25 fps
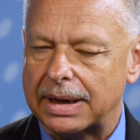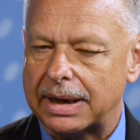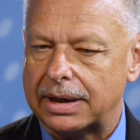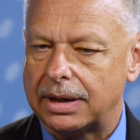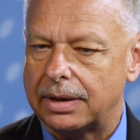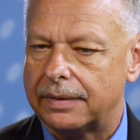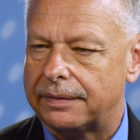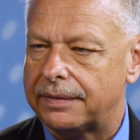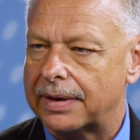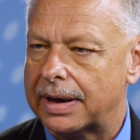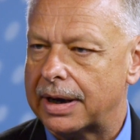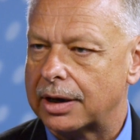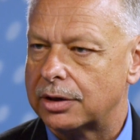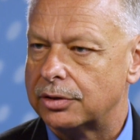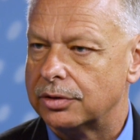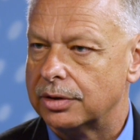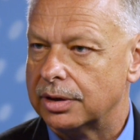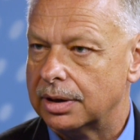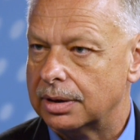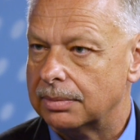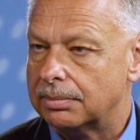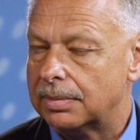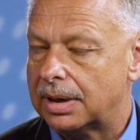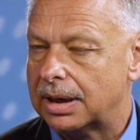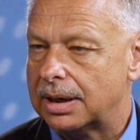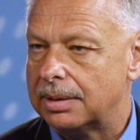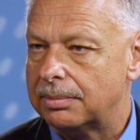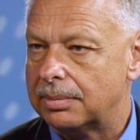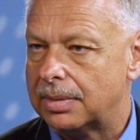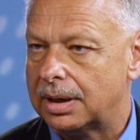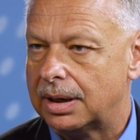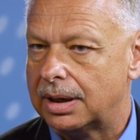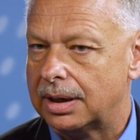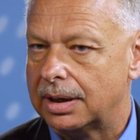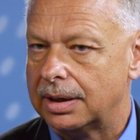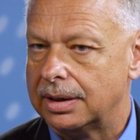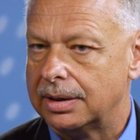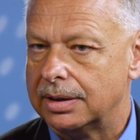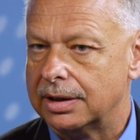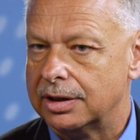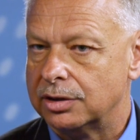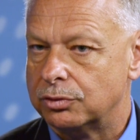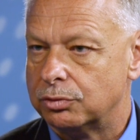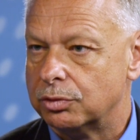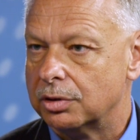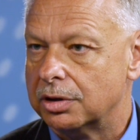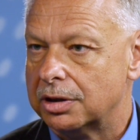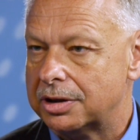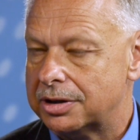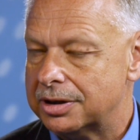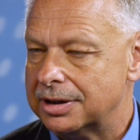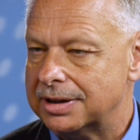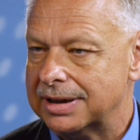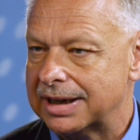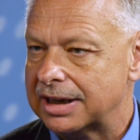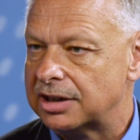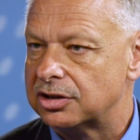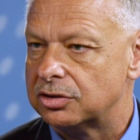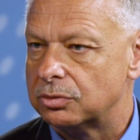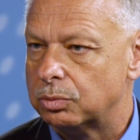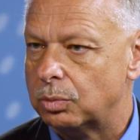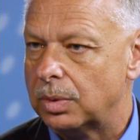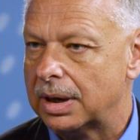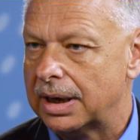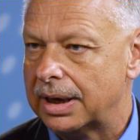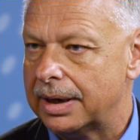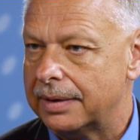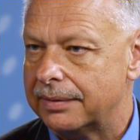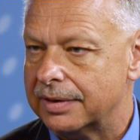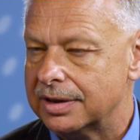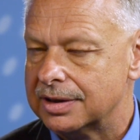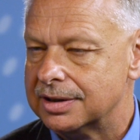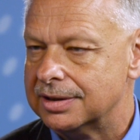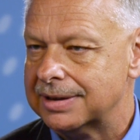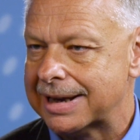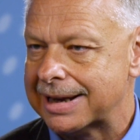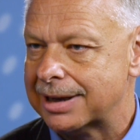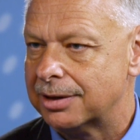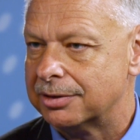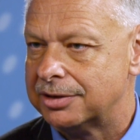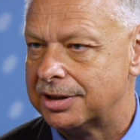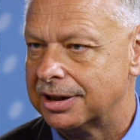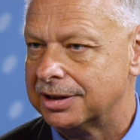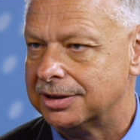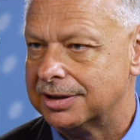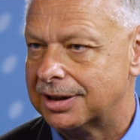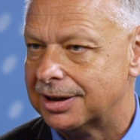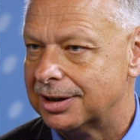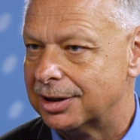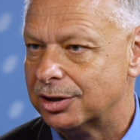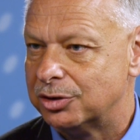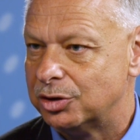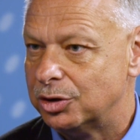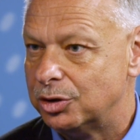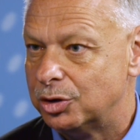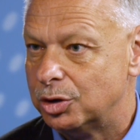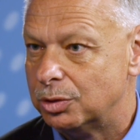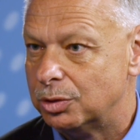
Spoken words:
manufacturing, in my mind, is really the next wave. It's nanotechnology